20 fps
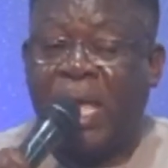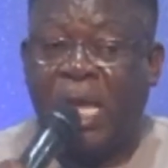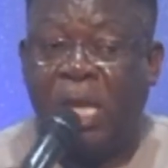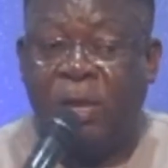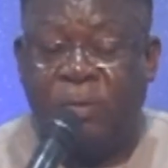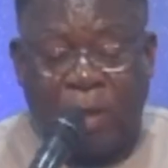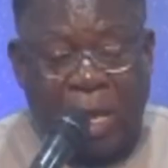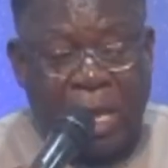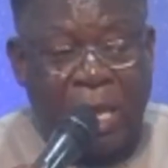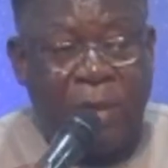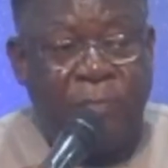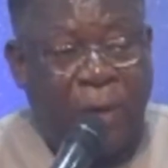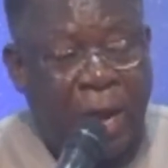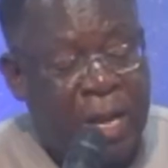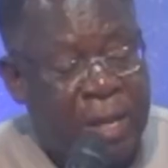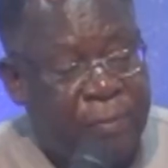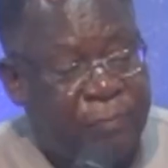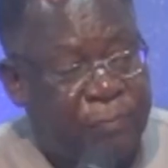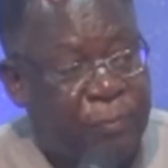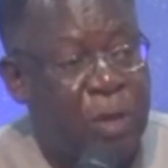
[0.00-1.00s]

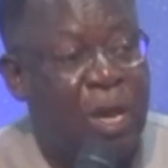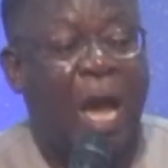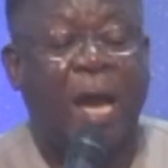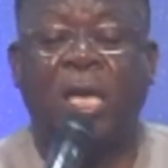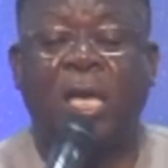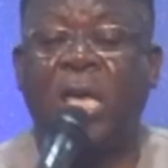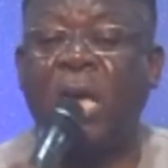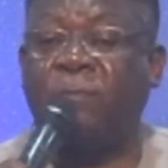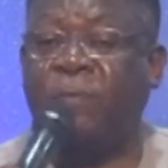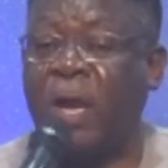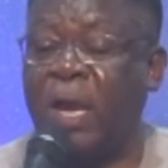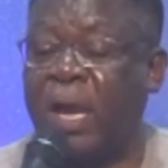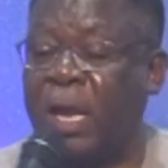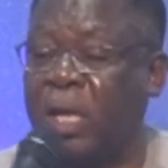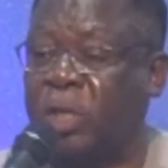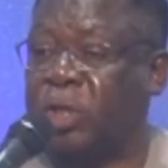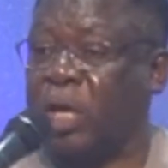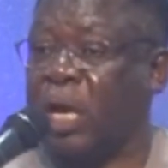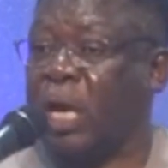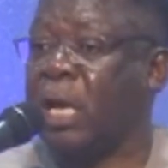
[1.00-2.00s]
even if we are giving
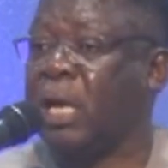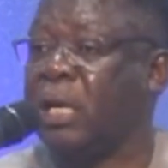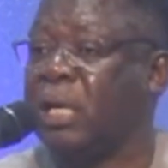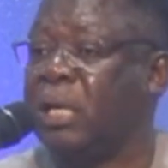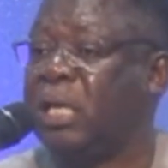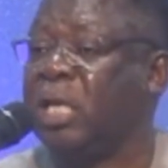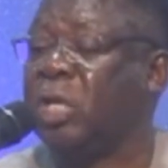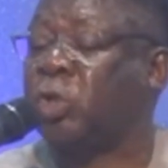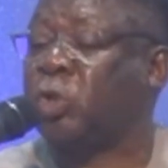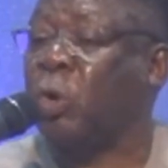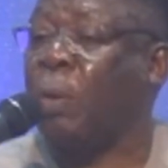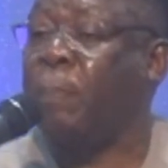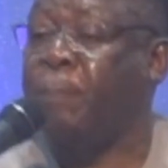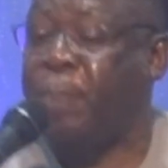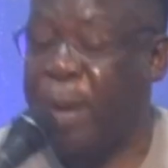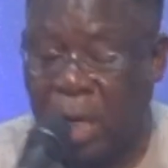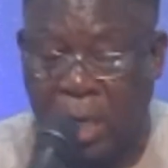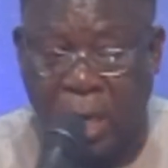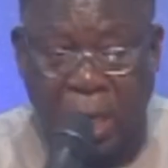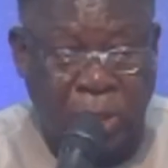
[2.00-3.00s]
it in
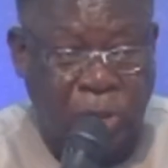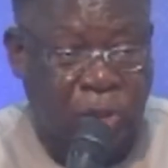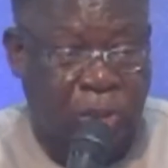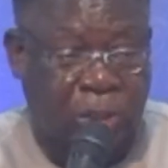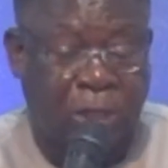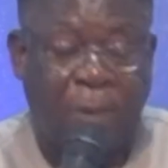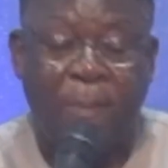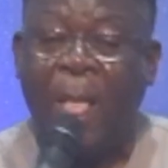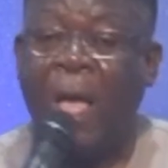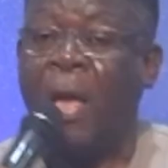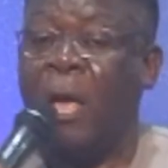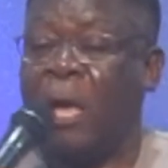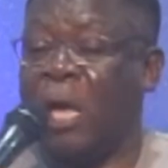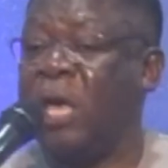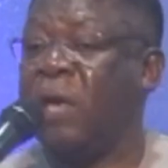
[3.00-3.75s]
disobedience.